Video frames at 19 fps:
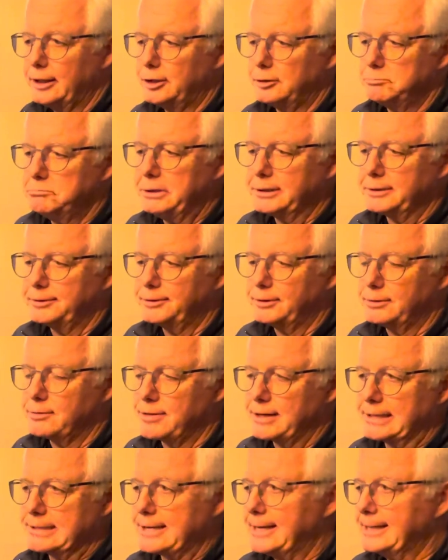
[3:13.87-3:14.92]
mildew,
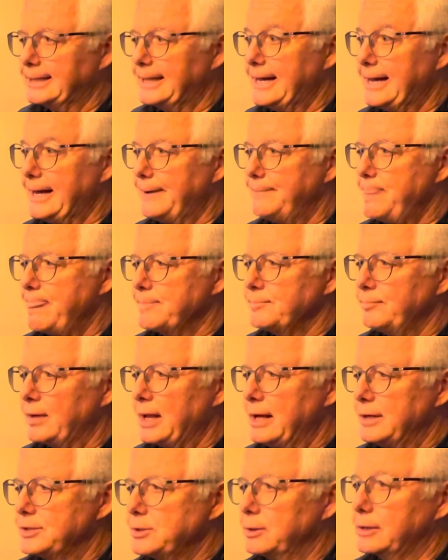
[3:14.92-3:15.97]
things like that.
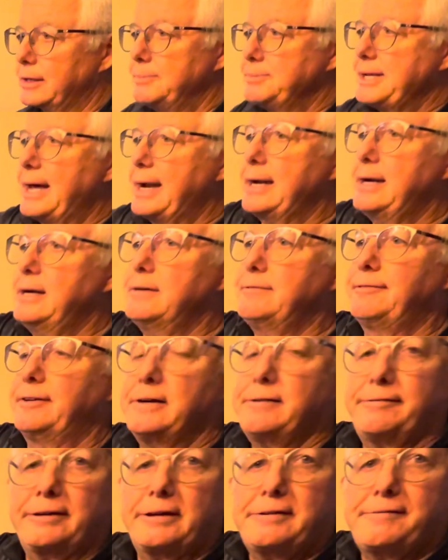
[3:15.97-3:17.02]
So it comes out of here very,
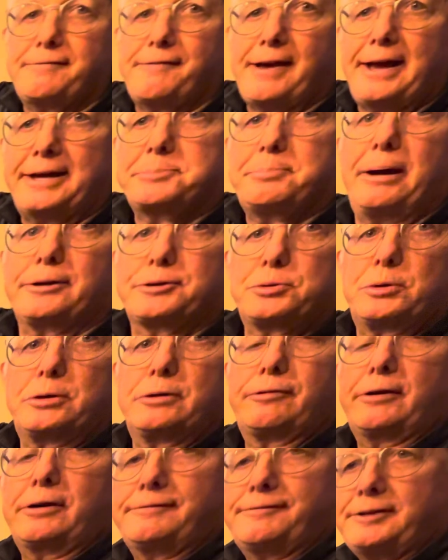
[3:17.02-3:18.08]
very fast, about
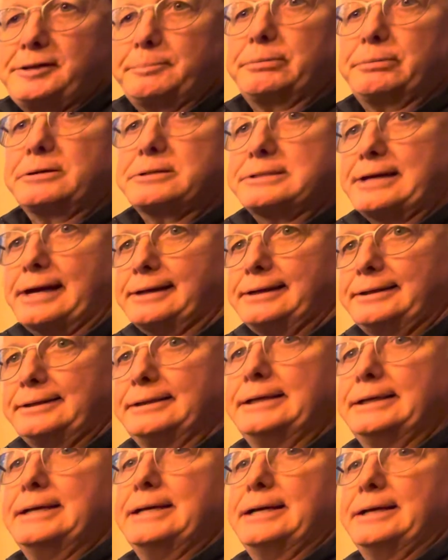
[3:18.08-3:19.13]
1,200 feet per second,
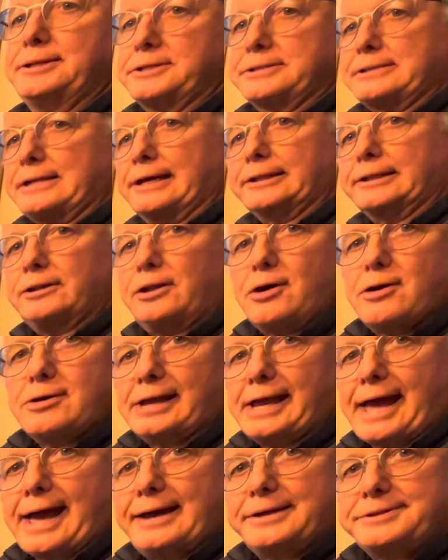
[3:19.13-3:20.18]
just like log
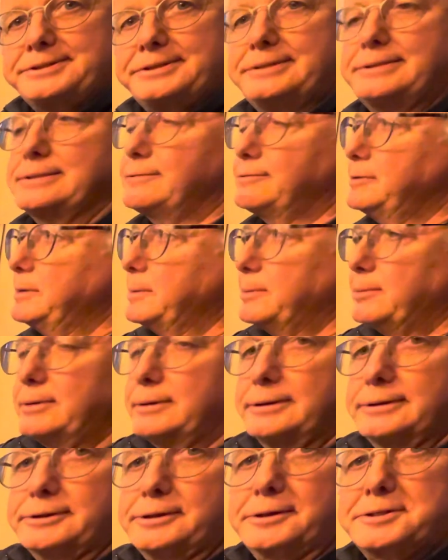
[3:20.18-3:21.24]
gases. If we were
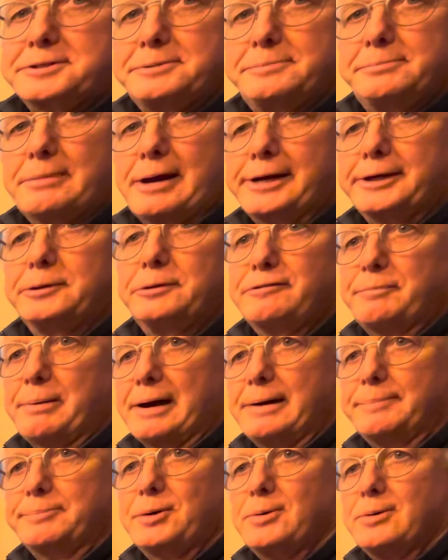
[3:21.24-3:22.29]
to cook some microwave
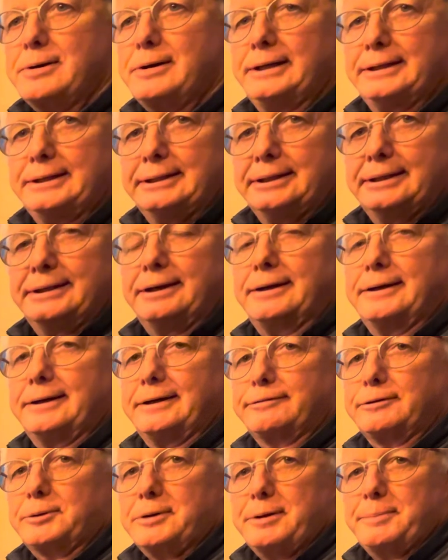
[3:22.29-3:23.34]
popcorn, if
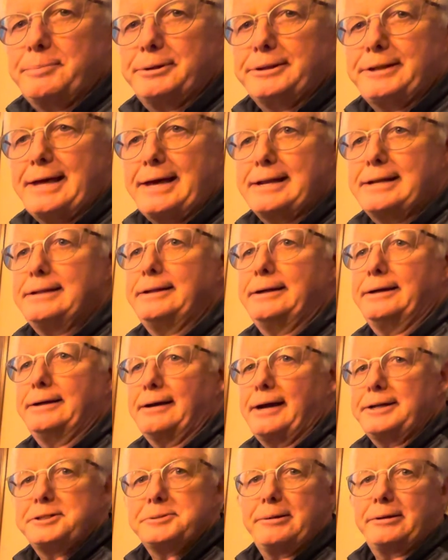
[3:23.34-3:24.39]
Lori put that in there,
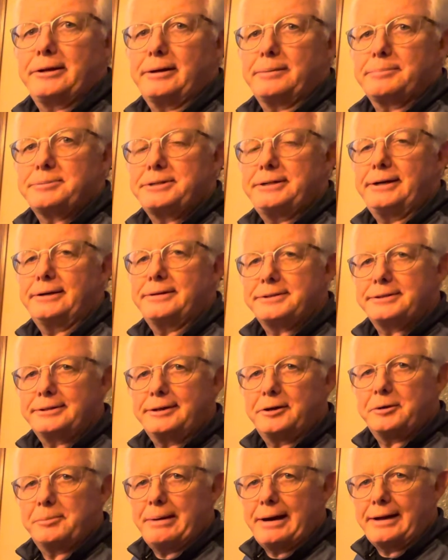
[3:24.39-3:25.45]
I'd smell it upstairs,
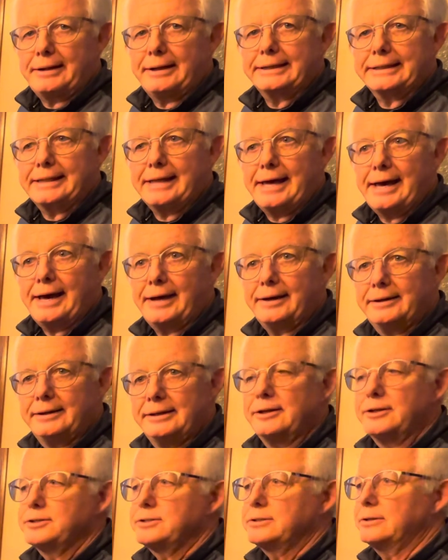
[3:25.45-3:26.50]
about like that.
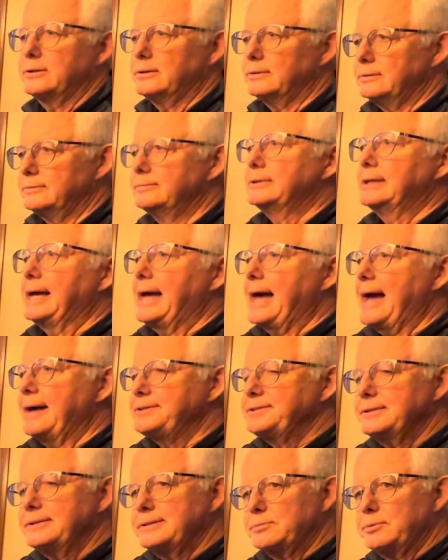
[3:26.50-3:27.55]
So
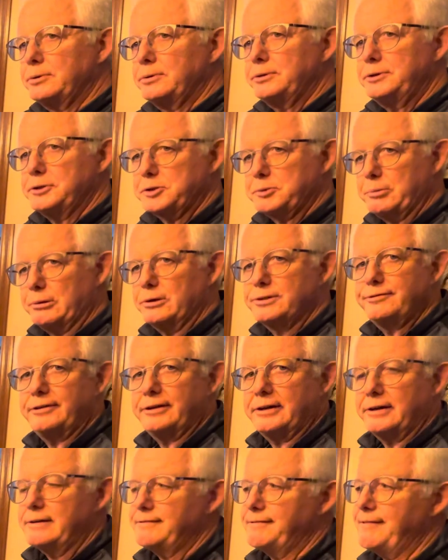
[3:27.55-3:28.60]
gases will disperse
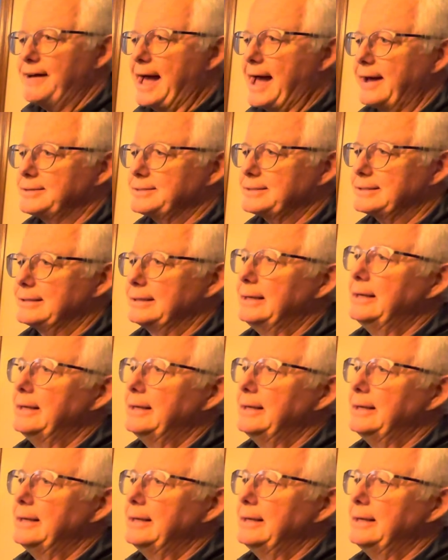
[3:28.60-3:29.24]
very fast.